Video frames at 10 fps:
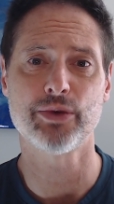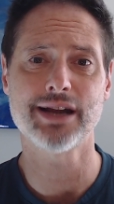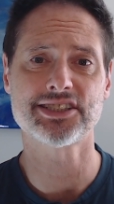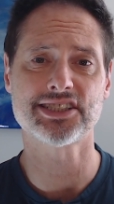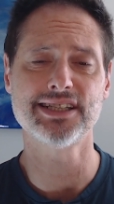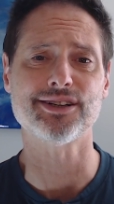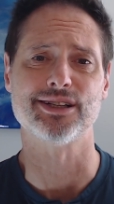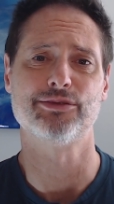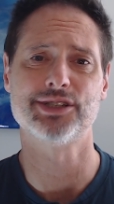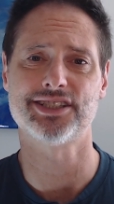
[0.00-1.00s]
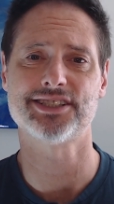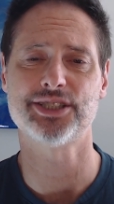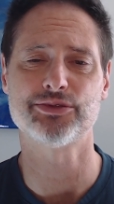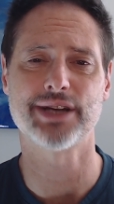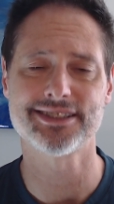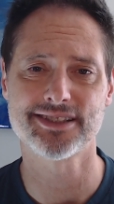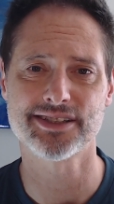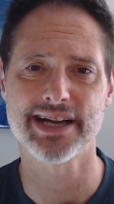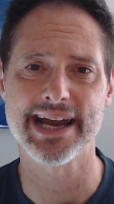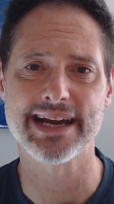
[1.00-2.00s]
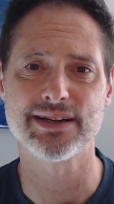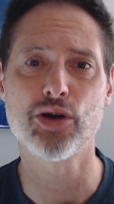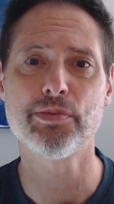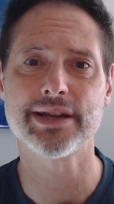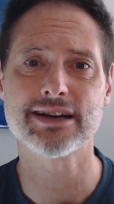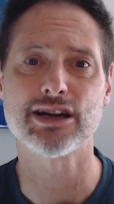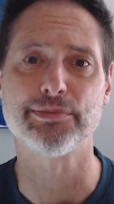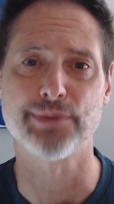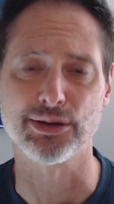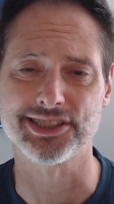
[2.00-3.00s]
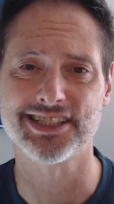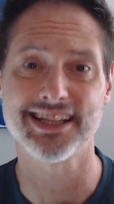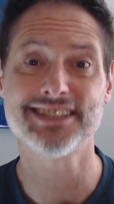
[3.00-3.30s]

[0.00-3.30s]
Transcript: and we are still with Jesse Roesler and Open Air Outpost.